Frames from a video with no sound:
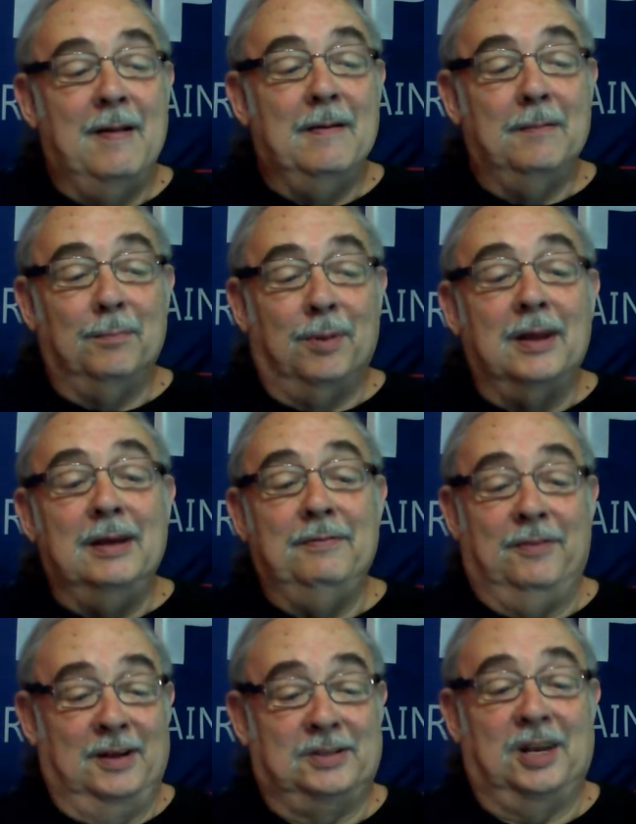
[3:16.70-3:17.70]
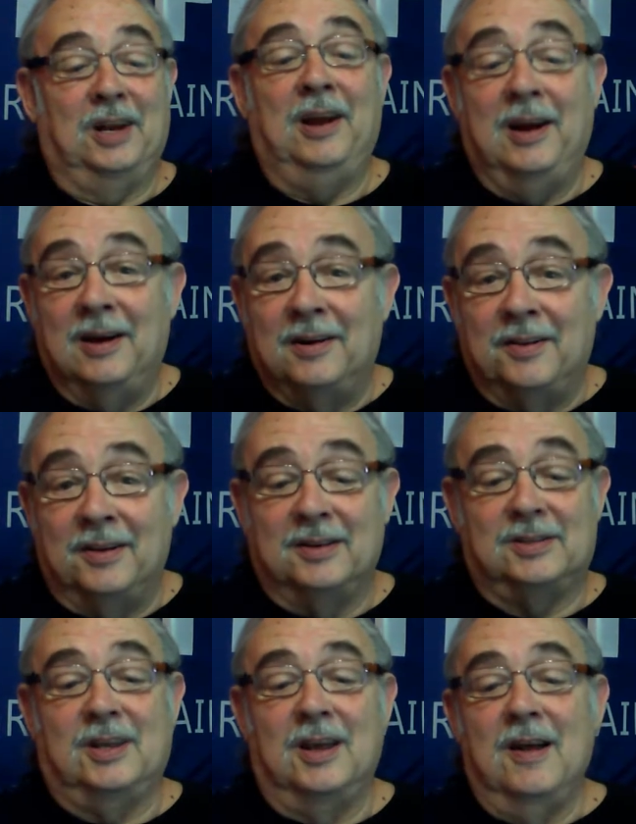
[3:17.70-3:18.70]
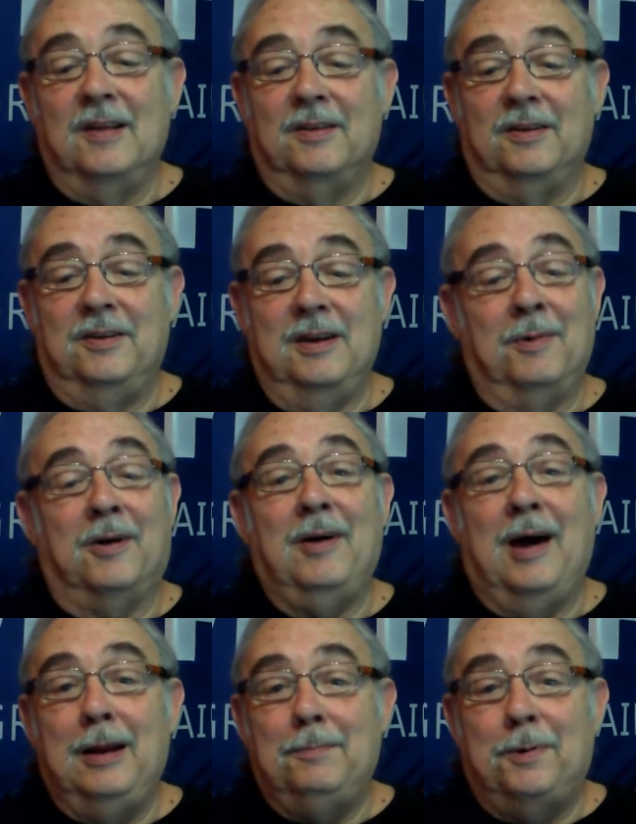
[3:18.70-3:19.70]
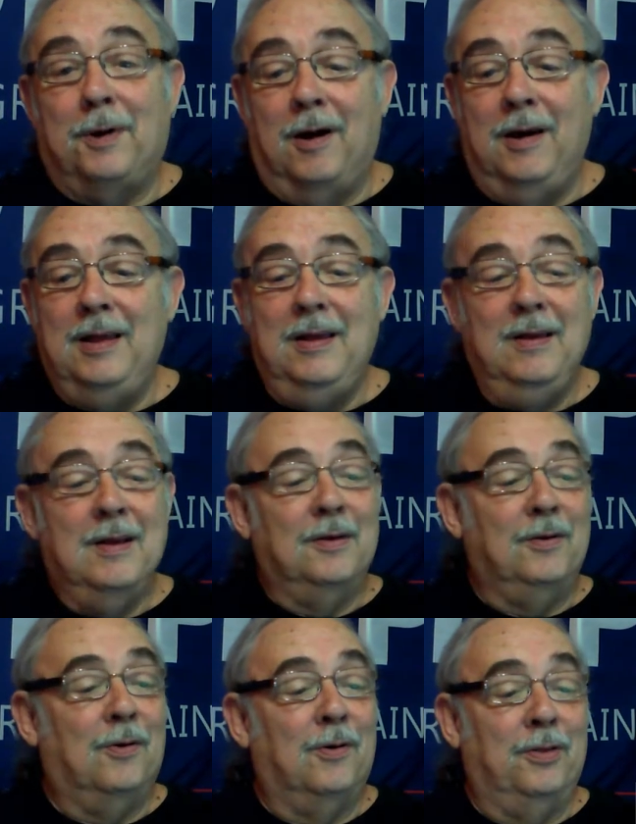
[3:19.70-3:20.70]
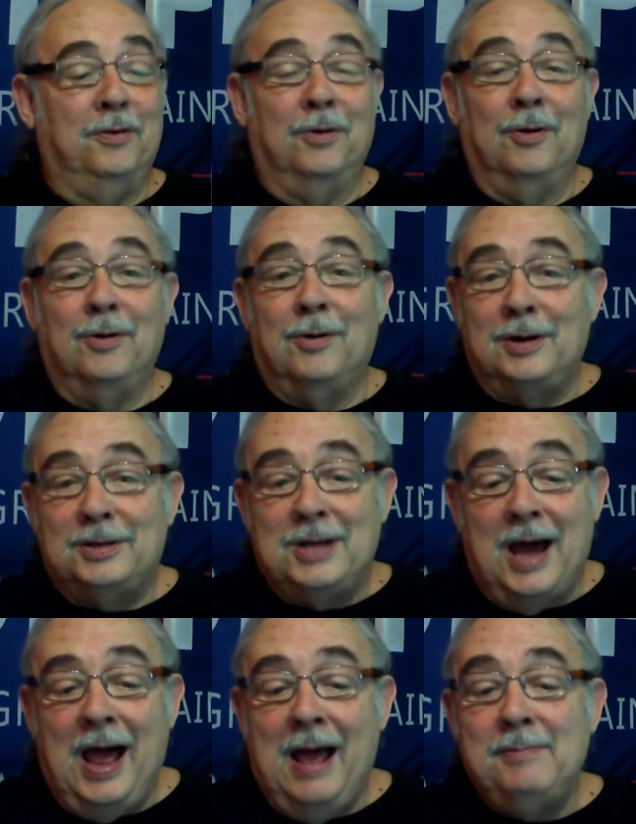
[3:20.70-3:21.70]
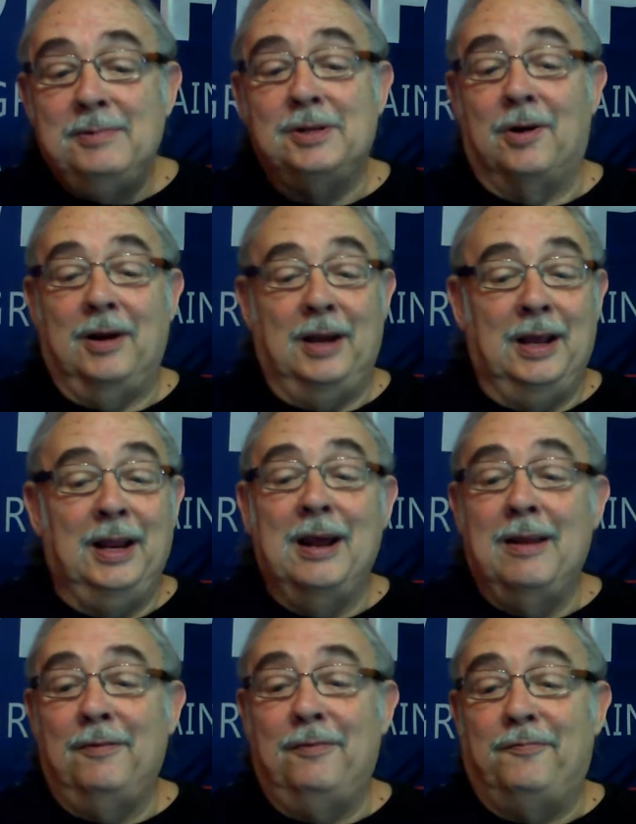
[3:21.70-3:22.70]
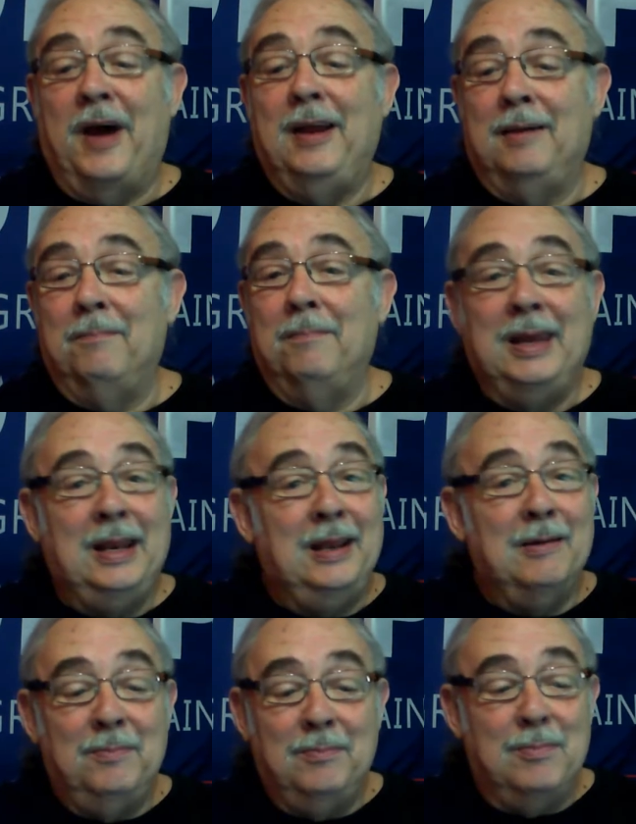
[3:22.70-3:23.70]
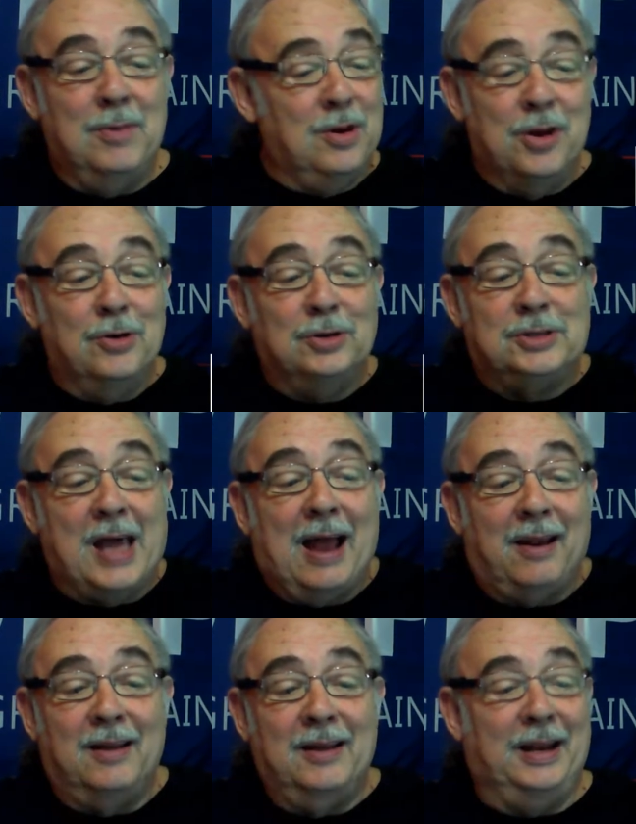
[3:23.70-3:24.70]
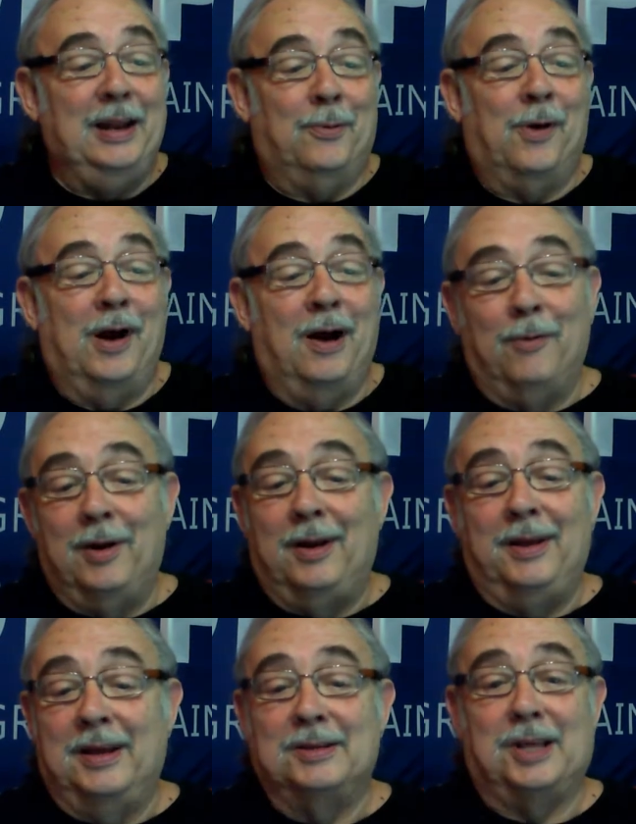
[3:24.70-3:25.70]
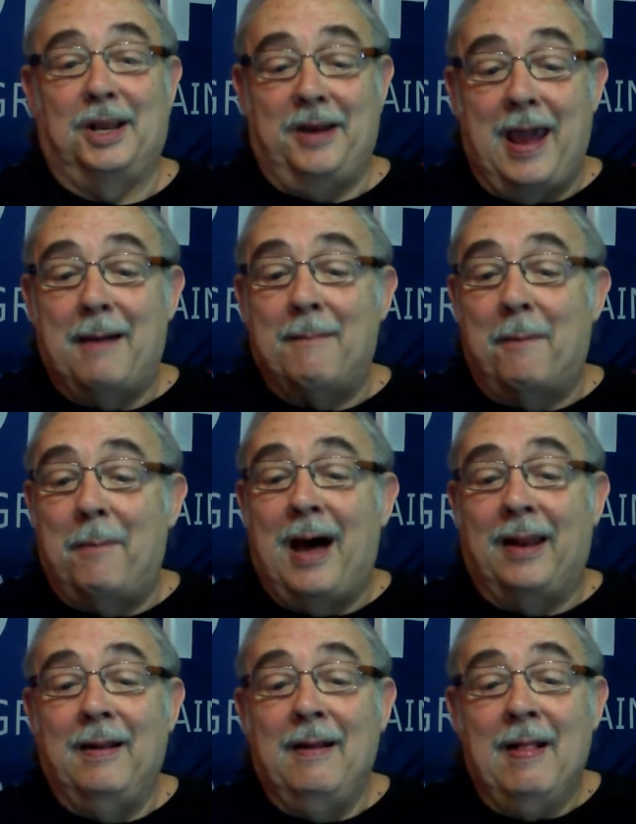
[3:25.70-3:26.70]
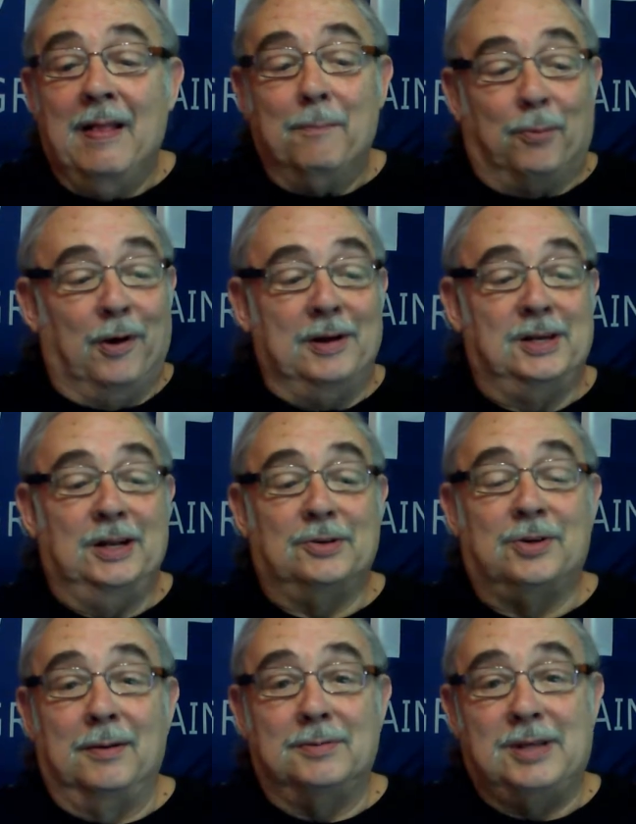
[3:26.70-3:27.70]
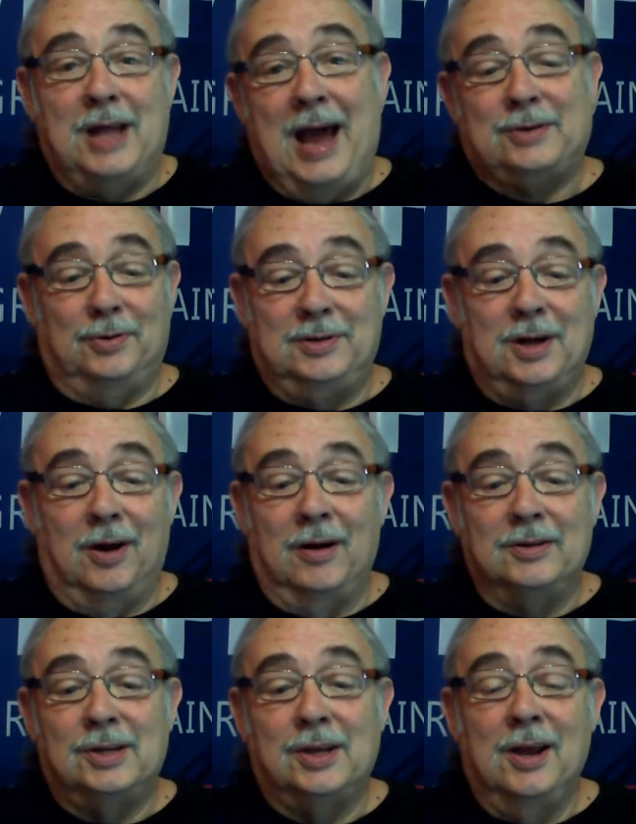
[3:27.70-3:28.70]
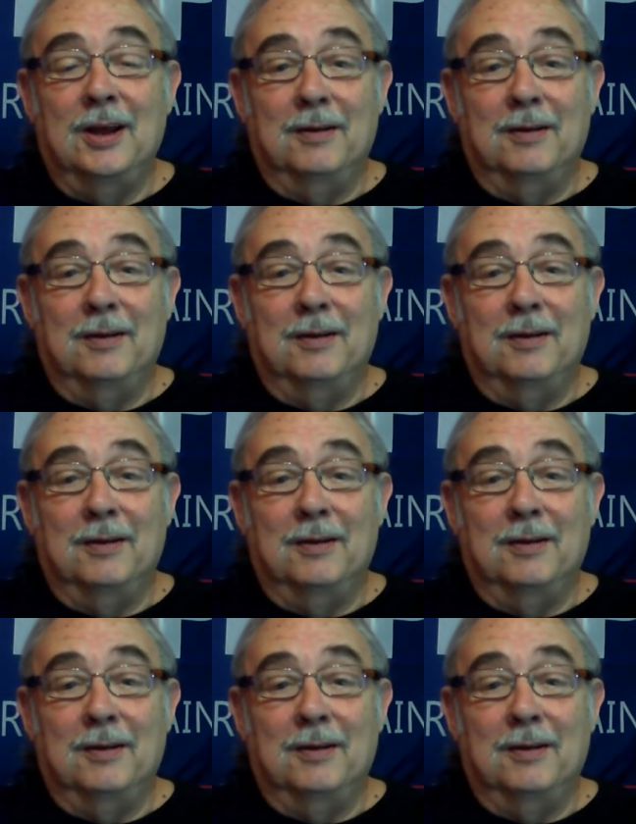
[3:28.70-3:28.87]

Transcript: Believe this and hear this. The Democratic Party, nor the New York Times, nor any other fake media news outlet anywhere really gives a damn about President Trump's tax returns,